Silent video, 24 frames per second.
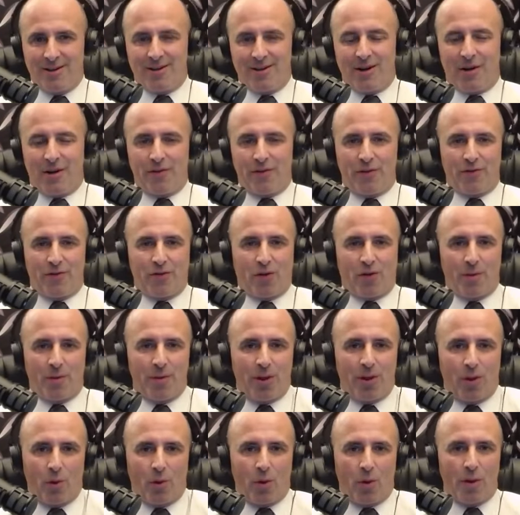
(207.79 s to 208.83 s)
of the
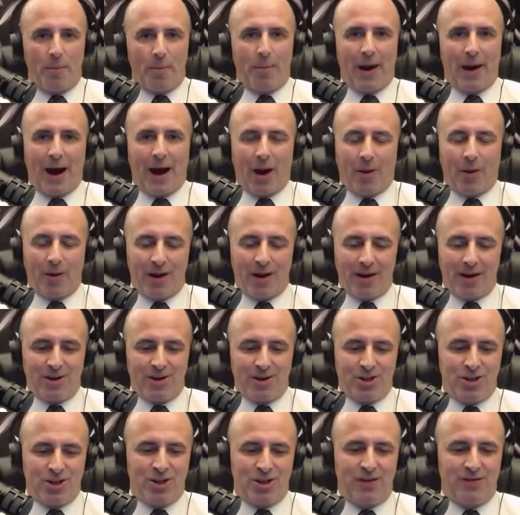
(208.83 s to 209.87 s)
Formula One power and a
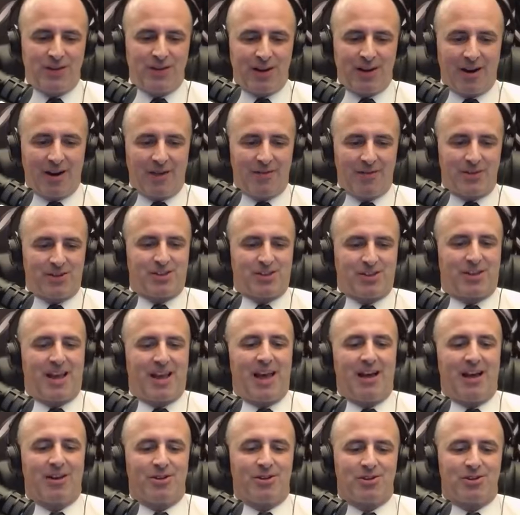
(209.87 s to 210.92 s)
shifting of the
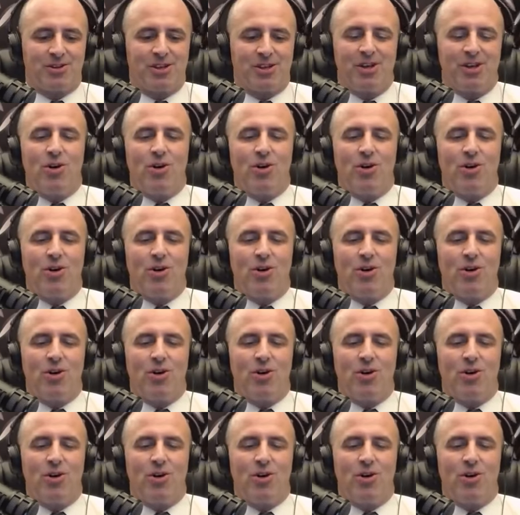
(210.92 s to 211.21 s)
scales.